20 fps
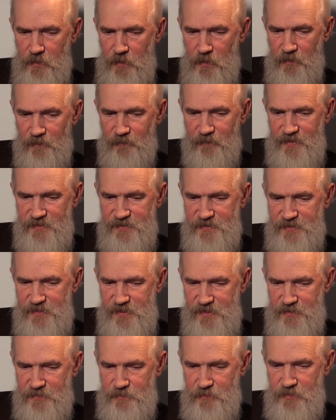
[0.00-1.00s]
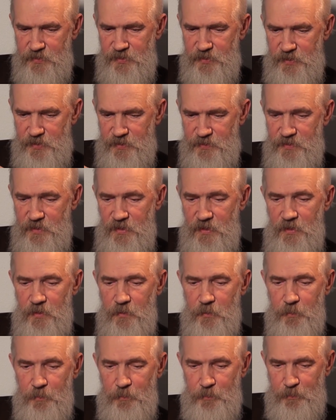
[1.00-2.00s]
impact methods
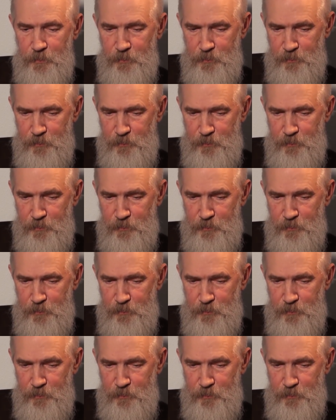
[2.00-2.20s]
through